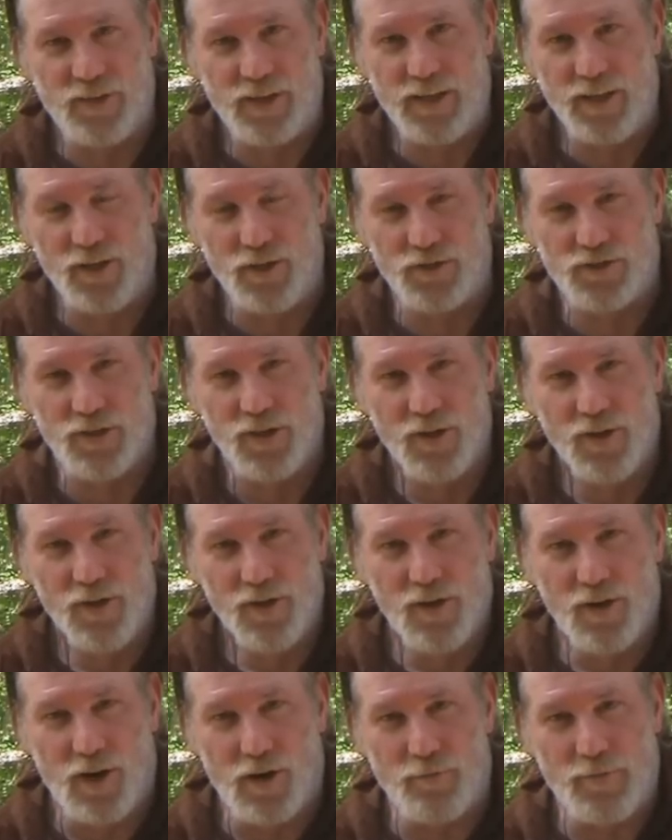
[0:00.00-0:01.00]
of videos
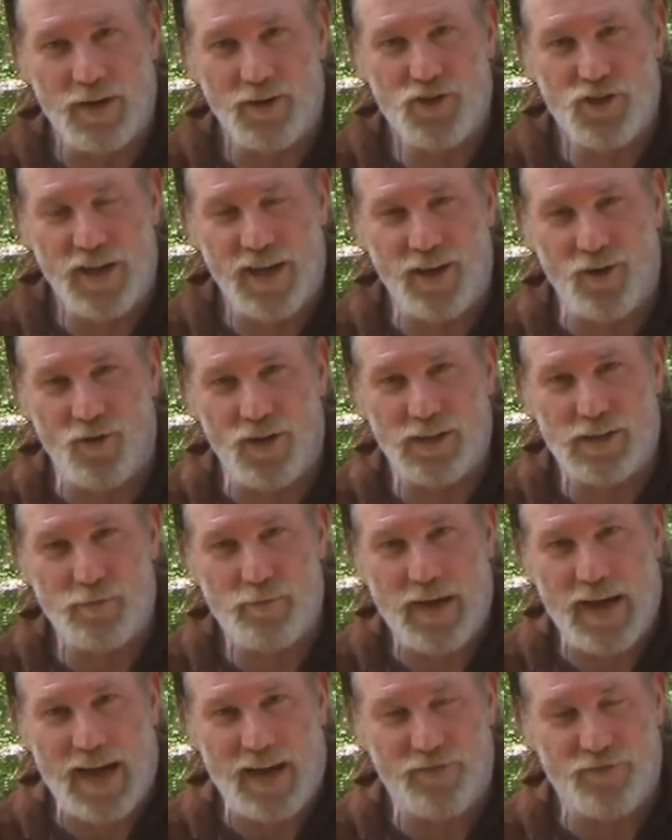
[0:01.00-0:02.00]
on my channel at the
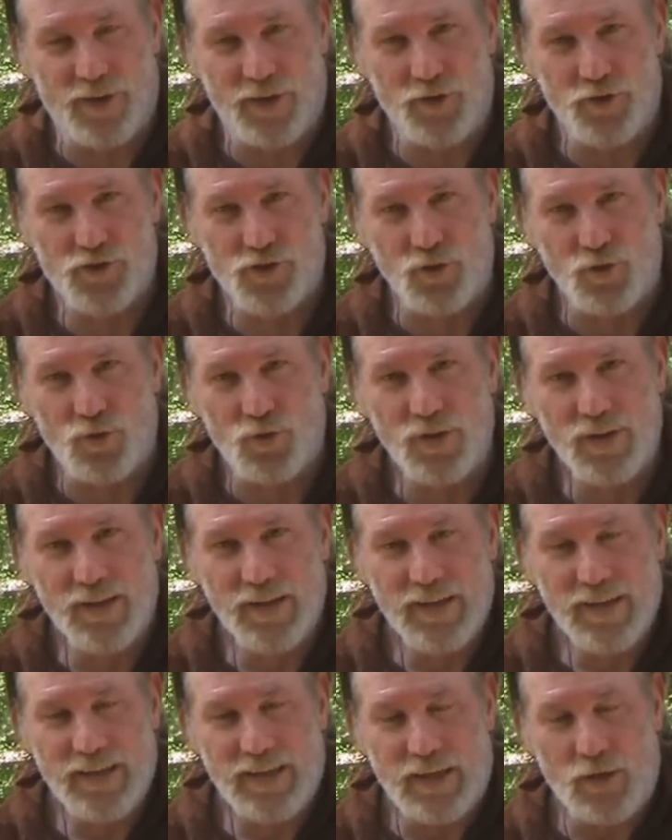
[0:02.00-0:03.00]
Pathfinder School.
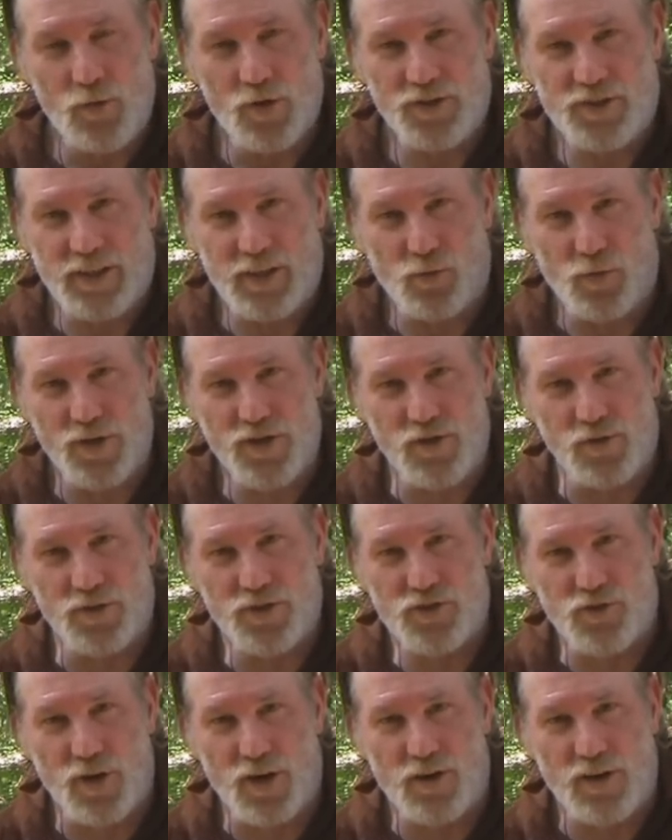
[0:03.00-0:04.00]
He was the original
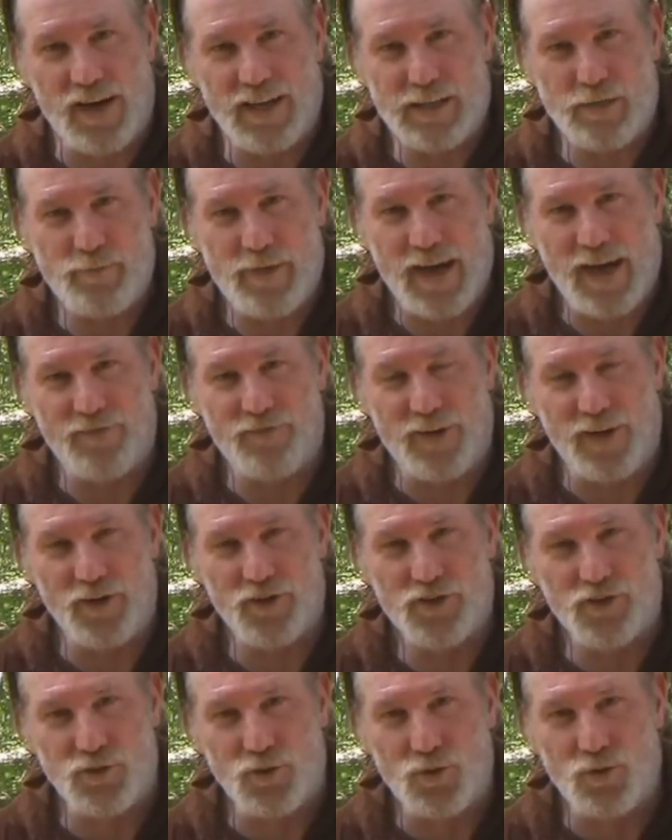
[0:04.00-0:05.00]
instructor at the
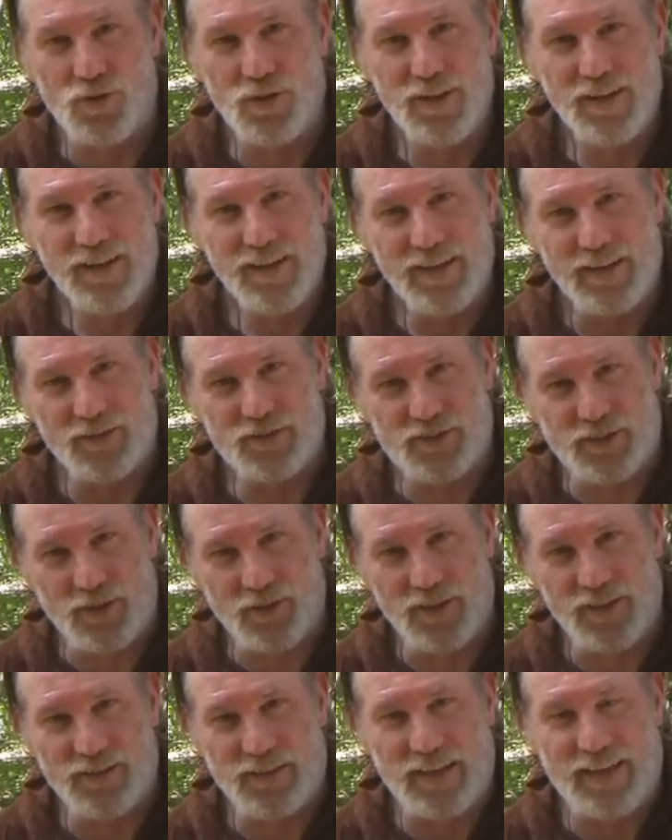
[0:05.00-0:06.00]
Pathfinder School and
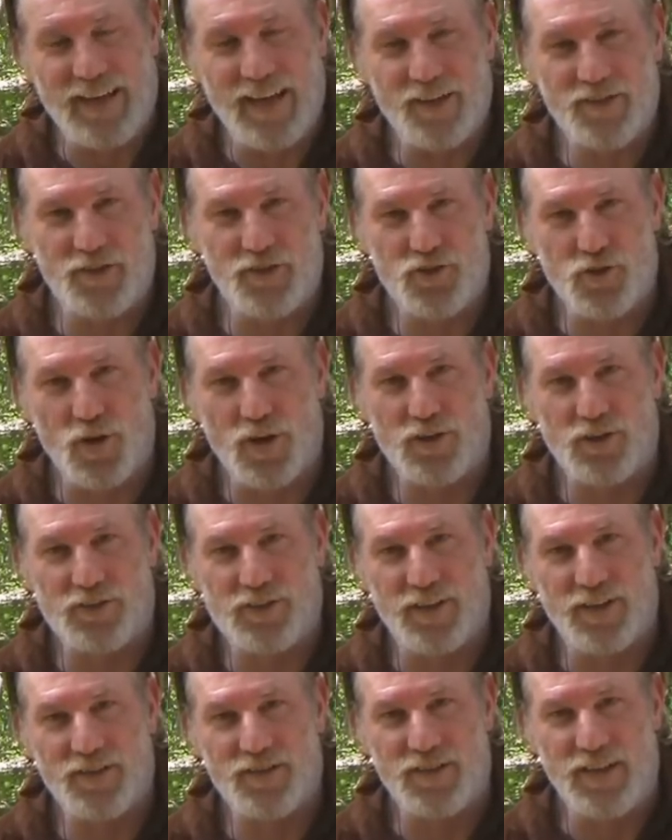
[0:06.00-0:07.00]
still is a guest instructor
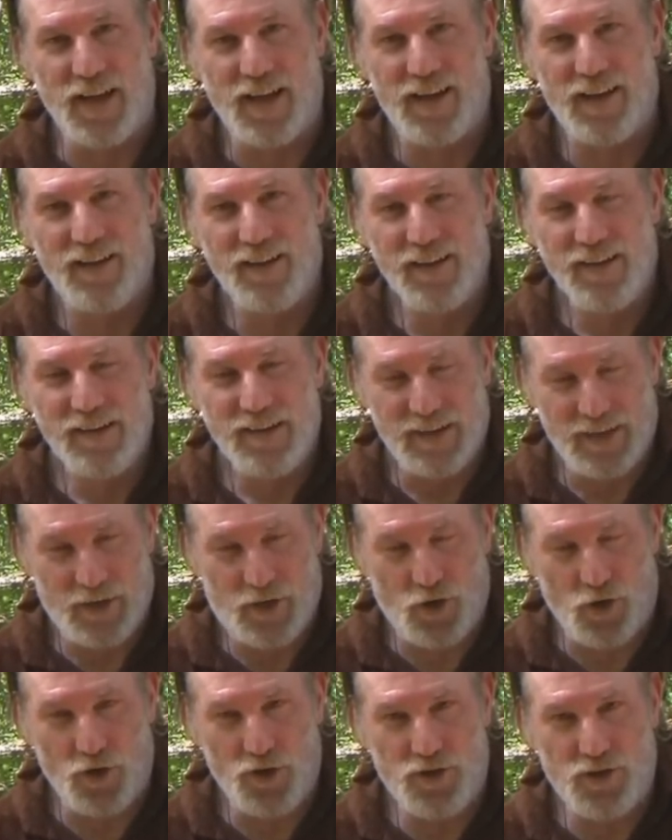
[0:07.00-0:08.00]
to this day. I
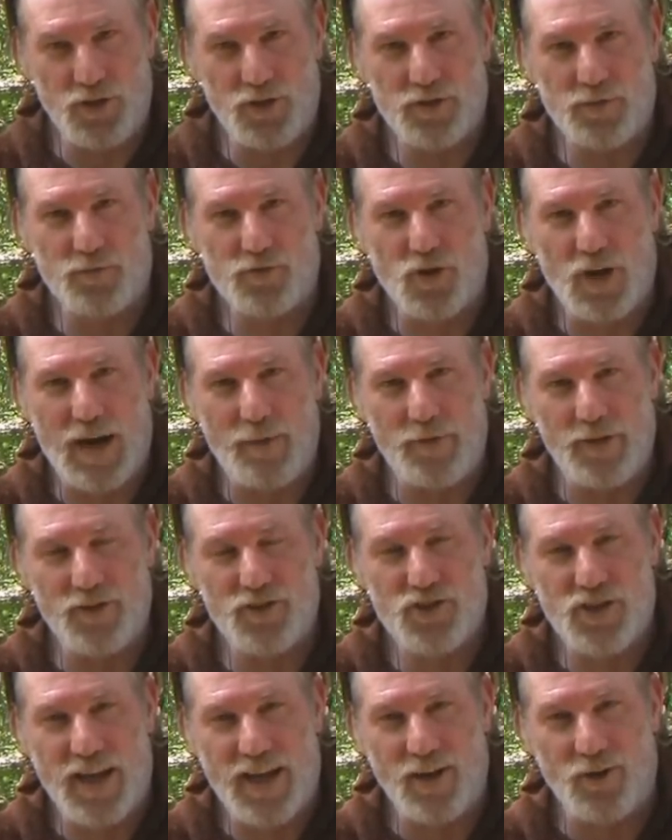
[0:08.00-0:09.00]
encourage you to subscribe to
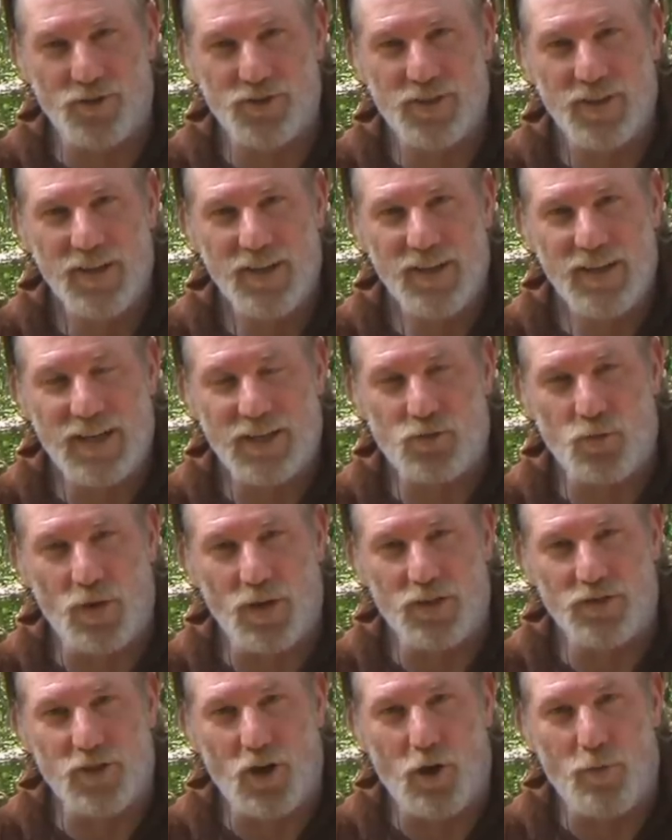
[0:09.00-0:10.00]
his channels as
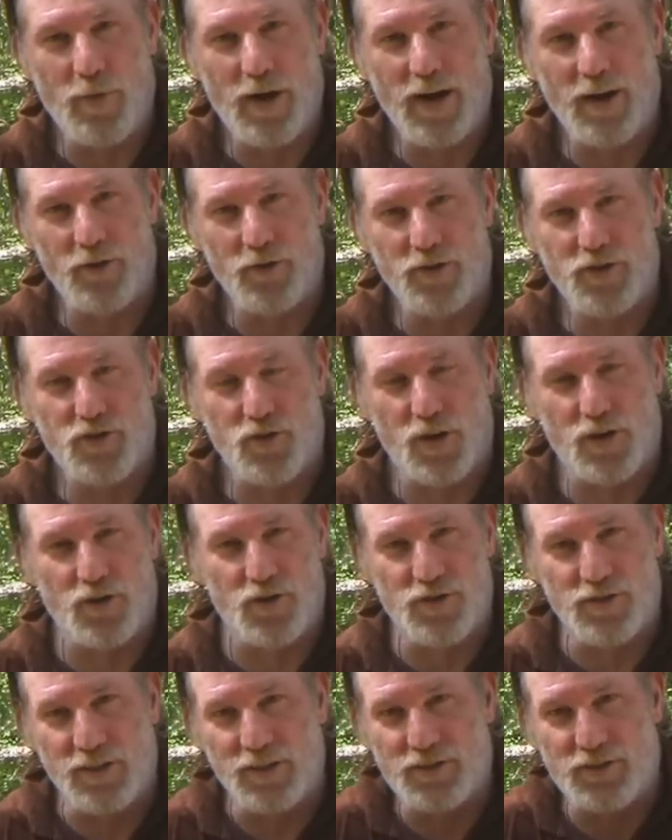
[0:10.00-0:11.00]
well as all my other
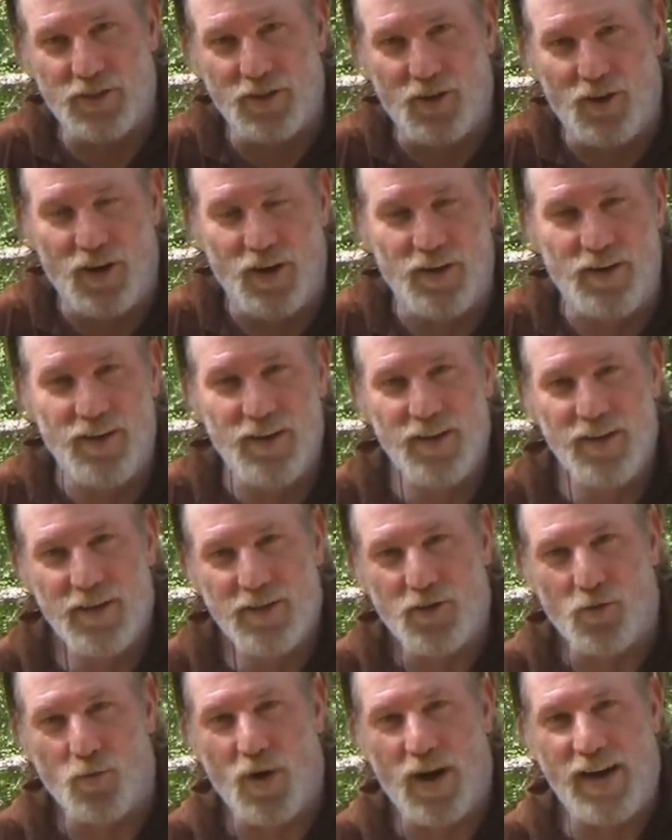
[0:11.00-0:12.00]
instructors listed on
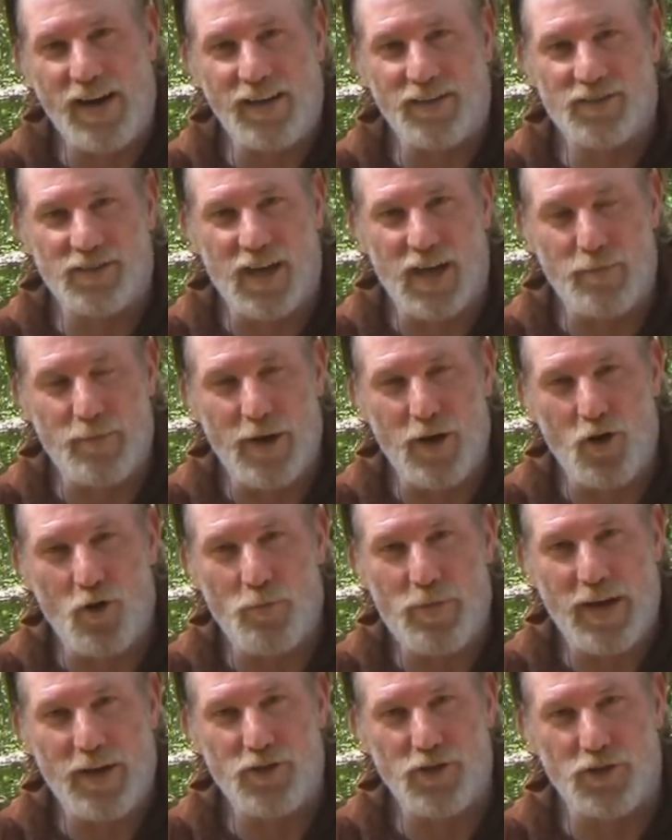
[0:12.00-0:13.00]
the right-hand side of my
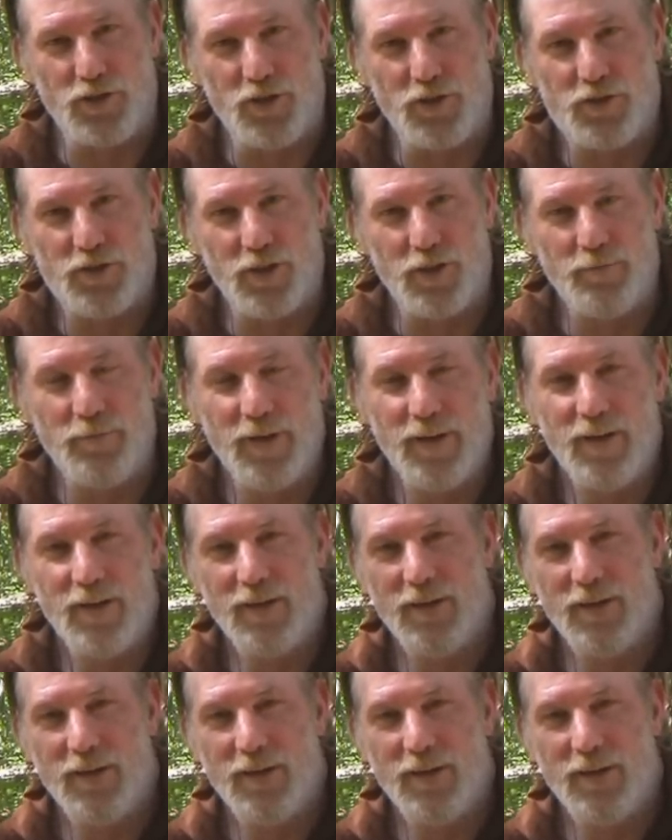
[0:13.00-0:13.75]
homepage on YouTube.